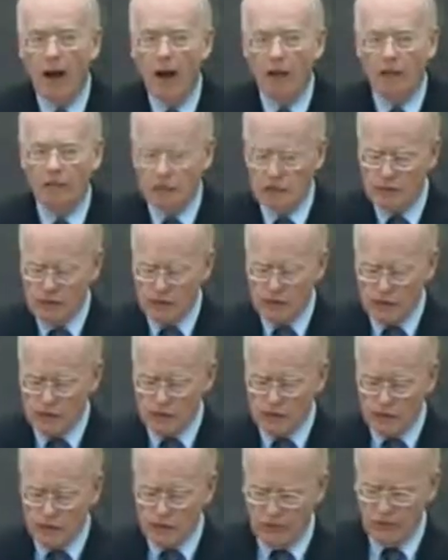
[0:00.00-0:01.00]
I
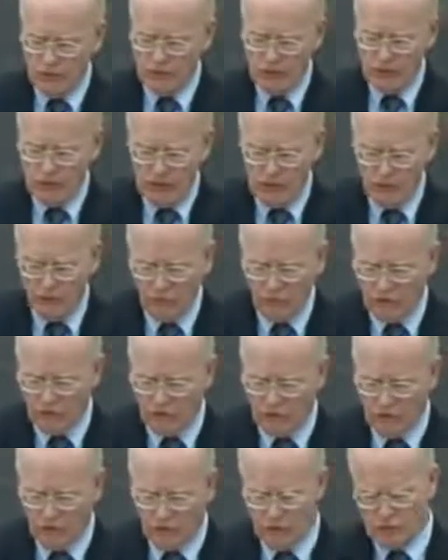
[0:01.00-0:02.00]
suggested earlier that
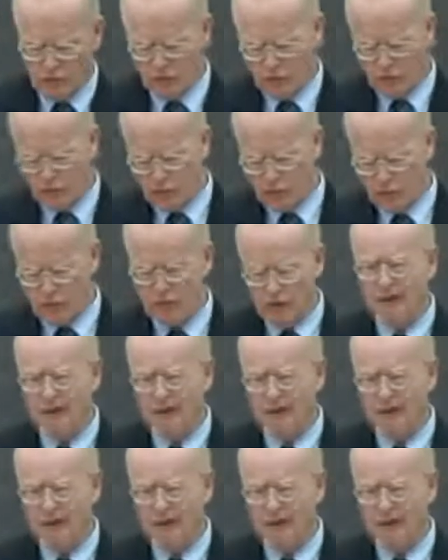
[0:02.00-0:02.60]
seeing the true